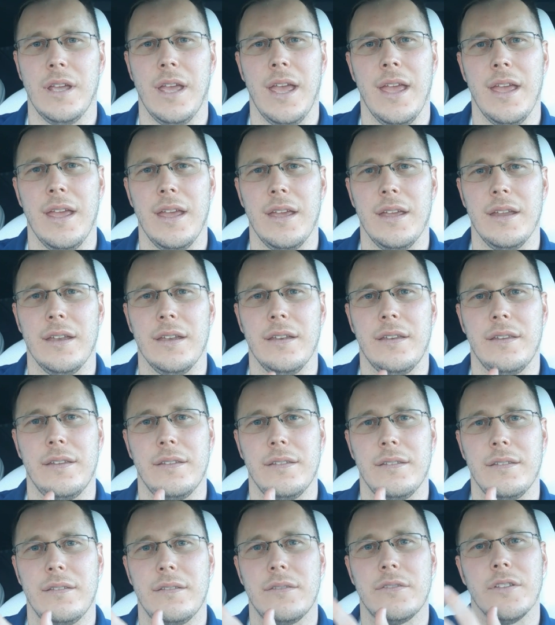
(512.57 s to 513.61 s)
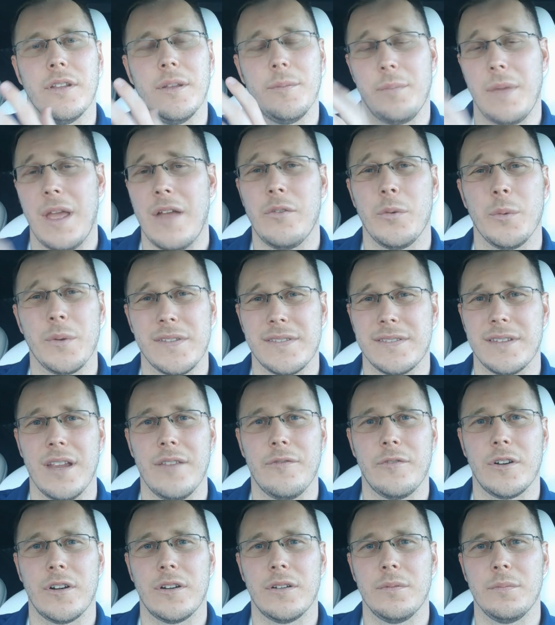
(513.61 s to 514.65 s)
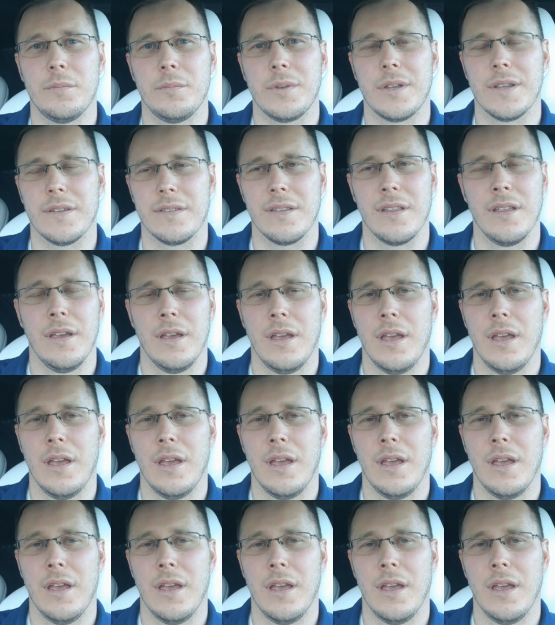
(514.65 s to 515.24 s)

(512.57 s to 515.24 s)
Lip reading: and so that everyone's safer, because